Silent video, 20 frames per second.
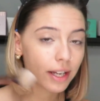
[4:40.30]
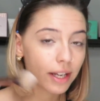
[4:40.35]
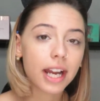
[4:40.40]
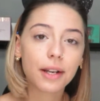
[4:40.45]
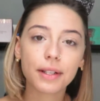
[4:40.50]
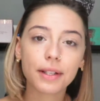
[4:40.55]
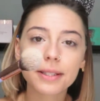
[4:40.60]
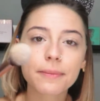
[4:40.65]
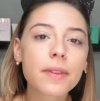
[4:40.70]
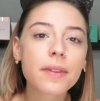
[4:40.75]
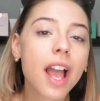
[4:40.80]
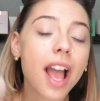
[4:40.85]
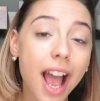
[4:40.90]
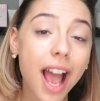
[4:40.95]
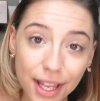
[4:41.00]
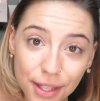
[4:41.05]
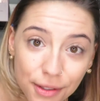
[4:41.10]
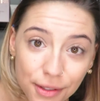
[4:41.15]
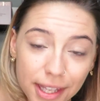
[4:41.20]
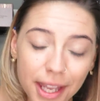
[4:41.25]
Okay, anyways,
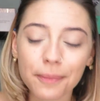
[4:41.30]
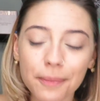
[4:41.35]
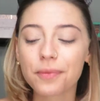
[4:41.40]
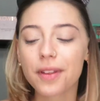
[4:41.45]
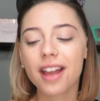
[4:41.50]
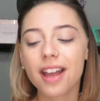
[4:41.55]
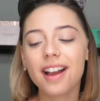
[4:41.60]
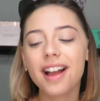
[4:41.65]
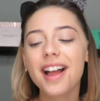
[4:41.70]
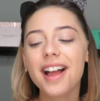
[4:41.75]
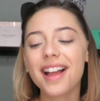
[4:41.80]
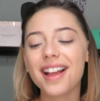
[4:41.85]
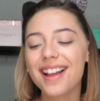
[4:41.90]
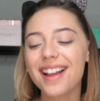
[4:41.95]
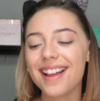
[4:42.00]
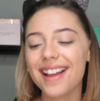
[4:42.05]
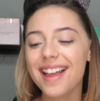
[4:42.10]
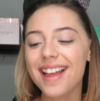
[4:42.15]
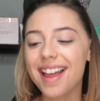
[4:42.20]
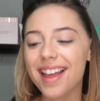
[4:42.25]
as I was saying,
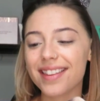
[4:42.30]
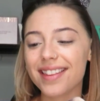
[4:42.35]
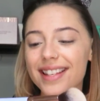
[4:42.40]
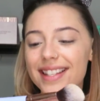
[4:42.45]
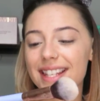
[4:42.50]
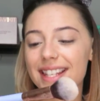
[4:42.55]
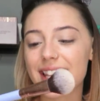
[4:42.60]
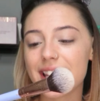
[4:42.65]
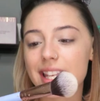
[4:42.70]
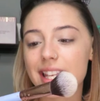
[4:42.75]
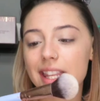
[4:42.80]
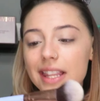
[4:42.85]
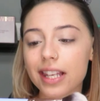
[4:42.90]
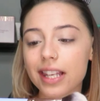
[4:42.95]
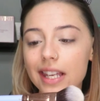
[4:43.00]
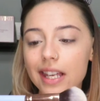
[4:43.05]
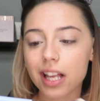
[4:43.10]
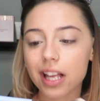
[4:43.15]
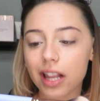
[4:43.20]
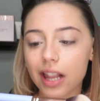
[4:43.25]
this is
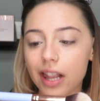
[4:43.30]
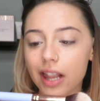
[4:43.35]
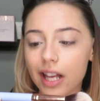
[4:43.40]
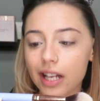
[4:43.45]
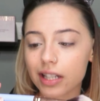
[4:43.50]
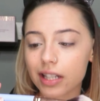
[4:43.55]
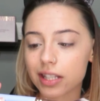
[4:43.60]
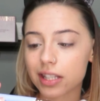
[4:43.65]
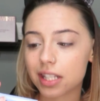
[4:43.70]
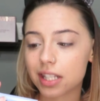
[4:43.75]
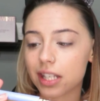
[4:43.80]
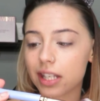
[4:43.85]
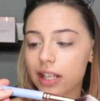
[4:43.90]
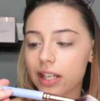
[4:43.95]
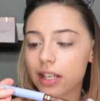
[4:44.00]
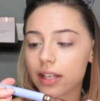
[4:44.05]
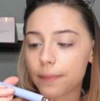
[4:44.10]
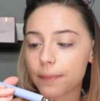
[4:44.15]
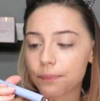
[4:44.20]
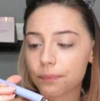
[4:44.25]
the
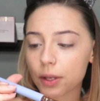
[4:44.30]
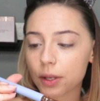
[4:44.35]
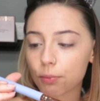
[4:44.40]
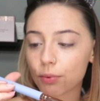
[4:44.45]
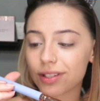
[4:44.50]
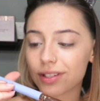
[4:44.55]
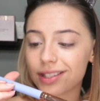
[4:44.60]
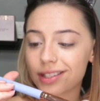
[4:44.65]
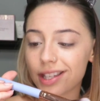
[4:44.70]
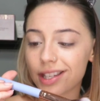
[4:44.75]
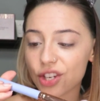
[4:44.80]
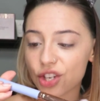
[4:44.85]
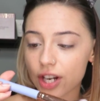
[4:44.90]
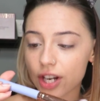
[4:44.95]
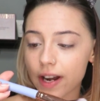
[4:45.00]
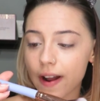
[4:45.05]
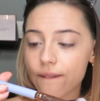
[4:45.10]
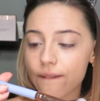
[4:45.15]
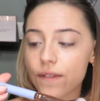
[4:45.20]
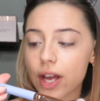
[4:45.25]
Lexi
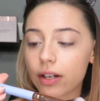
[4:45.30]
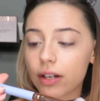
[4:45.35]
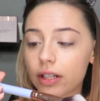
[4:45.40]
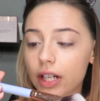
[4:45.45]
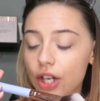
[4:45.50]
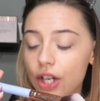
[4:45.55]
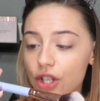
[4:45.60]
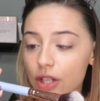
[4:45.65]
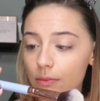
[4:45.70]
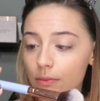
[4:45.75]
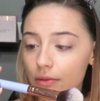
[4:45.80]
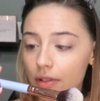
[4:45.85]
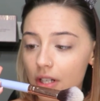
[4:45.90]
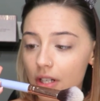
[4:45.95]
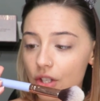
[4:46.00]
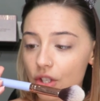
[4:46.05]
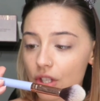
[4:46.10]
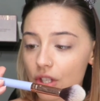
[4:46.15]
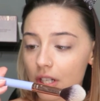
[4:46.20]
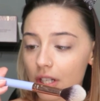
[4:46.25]
Precision Foundation
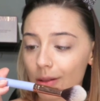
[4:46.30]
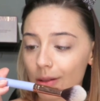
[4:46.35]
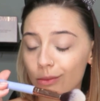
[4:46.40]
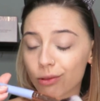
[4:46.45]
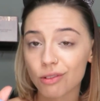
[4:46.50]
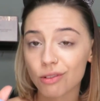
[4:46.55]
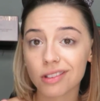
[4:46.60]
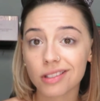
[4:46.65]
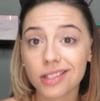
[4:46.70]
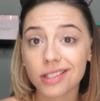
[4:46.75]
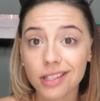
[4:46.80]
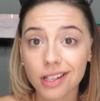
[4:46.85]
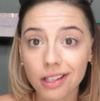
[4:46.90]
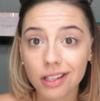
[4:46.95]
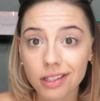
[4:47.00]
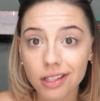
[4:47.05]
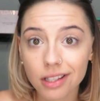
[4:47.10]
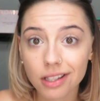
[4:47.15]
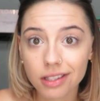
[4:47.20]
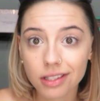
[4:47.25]
Brush number
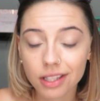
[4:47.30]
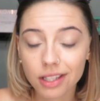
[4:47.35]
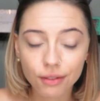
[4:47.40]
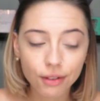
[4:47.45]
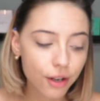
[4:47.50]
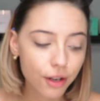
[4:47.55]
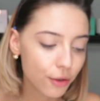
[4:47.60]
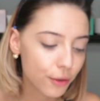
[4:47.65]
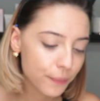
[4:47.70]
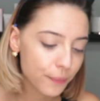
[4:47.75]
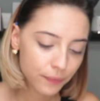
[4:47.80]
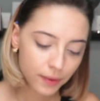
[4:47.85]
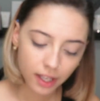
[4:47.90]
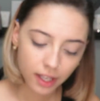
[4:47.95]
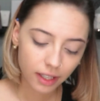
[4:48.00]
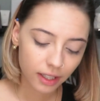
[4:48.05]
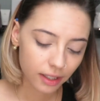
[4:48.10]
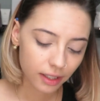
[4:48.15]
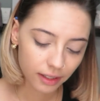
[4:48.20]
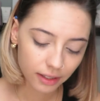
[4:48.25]
660.
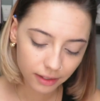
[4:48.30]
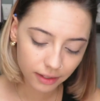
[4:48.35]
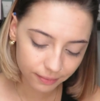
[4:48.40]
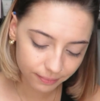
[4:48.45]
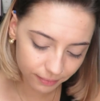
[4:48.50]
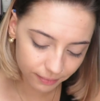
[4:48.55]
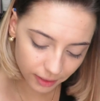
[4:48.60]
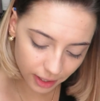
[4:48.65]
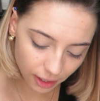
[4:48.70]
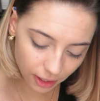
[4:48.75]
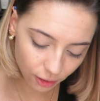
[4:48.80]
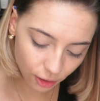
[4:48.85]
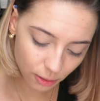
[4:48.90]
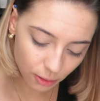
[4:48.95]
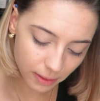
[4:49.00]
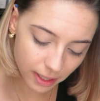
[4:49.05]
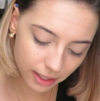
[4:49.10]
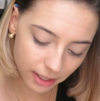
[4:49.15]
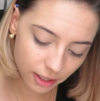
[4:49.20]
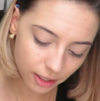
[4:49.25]
I don't
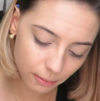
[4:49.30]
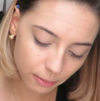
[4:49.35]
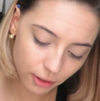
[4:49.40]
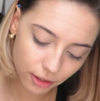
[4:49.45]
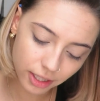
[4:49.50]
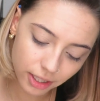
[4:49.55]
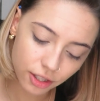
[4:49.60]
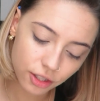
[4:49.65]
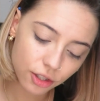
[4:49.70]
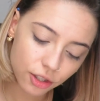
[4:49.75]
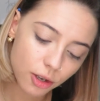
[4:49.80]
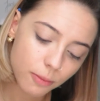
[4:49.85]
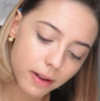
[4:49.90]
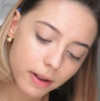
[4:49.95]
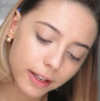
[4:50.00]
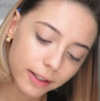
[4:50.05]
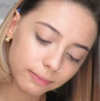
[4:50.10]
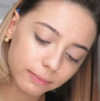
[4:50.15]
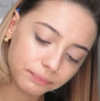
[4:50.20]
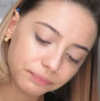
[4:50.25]
go by the numbers, I just go
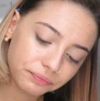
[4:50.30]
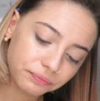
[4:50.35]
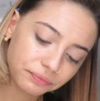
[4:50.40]
by